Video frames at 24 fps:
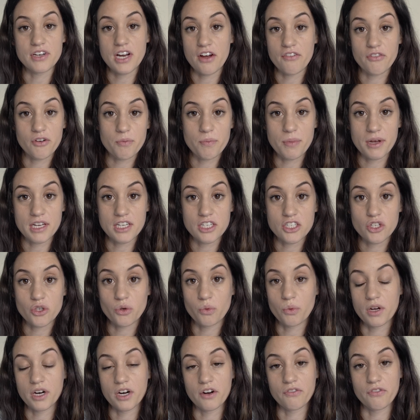never been to
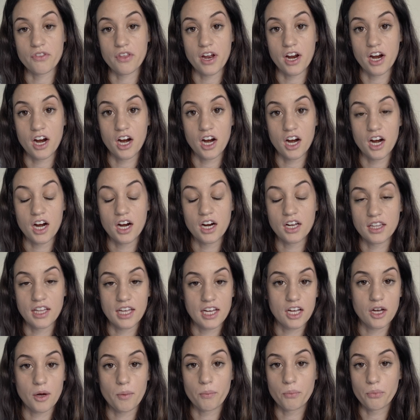one of their
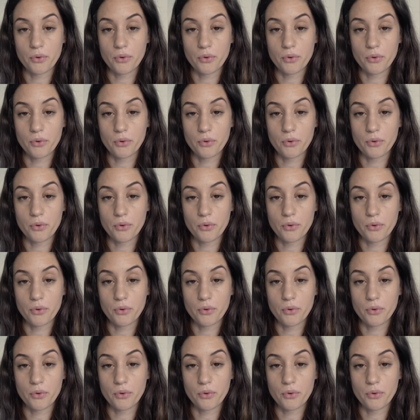like